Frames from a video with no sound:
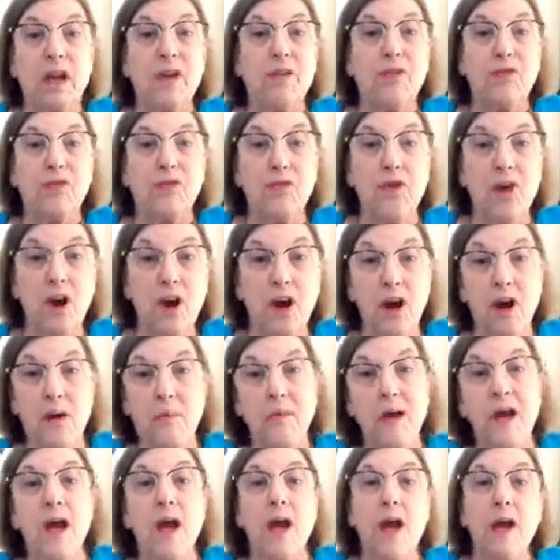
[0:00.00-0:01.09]

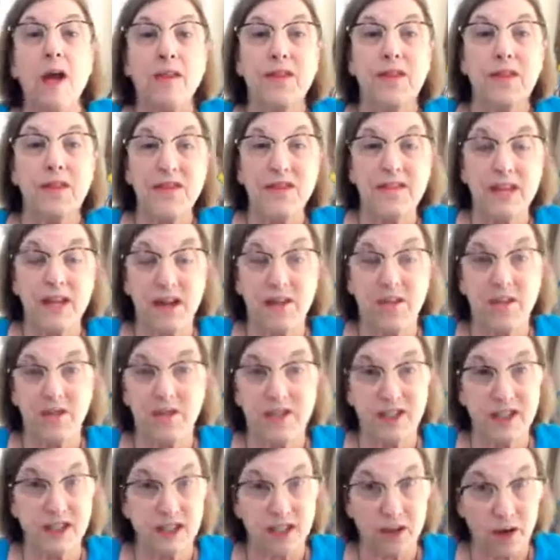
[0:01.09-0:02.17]
from the San
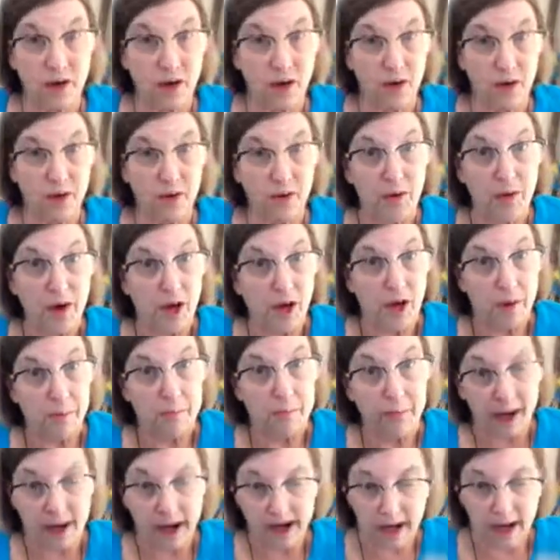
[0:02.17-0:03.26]
Francisco
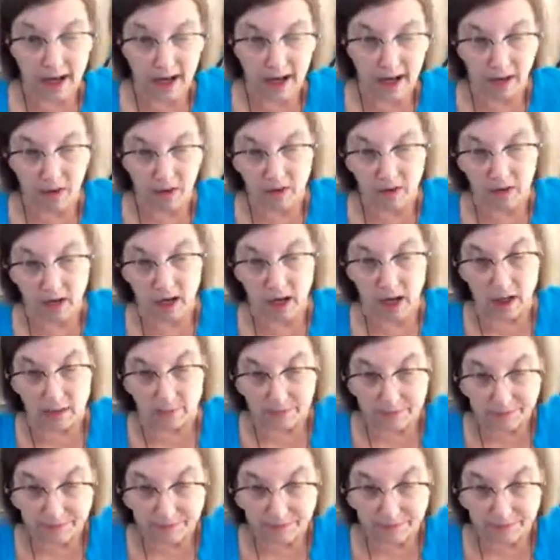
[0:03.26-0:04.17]
Bay Area,